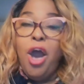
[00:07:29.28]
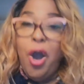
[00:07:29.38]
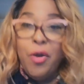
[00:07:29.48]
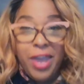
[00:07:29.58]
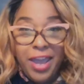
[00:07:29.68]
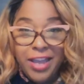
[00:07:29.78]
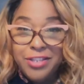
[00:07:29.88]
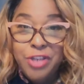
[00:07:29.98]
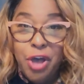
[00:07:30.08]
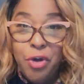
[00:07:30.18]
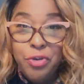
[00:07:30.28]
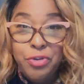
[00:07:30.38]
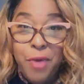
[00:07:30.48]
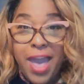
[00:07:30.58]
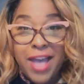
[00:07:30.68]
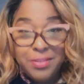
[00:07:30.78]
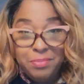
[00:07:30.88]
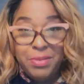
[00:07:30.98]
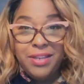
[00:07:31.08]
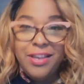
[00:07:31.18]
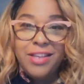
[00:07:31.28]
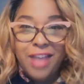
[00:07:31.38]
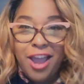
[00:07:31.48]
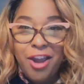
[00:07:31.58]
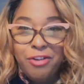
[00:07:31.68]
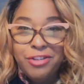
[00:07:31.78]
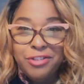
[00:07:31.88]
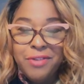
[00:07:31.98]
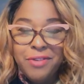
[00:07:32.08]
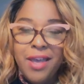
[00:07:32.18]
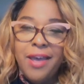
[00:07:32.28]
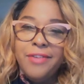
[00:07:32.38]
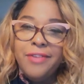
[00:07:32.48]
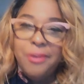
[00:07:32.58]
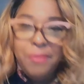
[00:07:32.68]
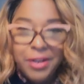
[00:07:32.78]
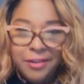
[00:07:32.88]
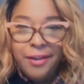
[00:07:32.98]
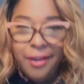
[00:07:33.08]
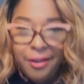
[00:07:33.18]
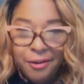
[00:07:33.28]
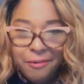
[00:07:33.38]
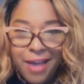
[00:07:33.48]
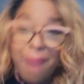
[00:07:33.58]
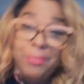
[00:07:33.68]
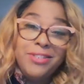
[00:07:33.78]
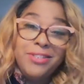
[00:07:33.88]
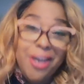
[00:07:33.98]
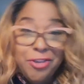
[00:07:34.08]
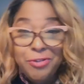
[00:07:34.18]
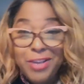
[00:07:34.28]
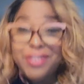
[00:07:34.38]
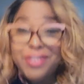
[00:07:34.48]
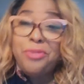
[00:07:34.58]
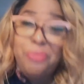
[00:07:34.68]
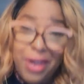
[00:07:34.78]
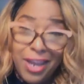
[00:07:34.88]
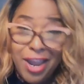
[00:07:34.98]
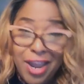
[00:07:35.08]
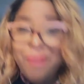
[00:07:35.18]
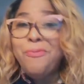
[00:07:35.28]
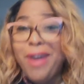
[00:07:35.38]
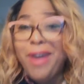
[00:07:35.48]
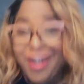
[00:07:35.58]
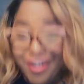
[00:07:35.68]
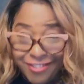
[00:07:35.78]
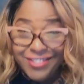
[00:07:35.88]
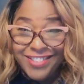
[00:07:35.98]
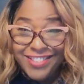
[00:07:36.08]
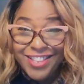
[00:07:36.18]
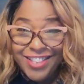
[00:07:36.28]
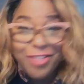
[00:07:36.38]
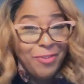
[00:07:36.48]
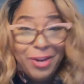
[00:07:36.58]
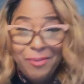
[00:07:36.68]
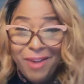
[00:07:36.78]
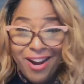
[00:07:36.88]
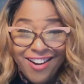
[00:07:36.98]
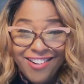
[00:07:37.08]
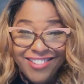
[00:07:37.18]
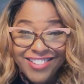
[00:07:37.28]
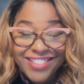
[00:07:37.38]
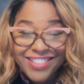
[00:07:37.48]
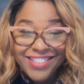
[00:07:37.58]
Okay, so you asked me. Yes, I heard you. So what do? I'm going to tell you. It's 3 words. 3 words.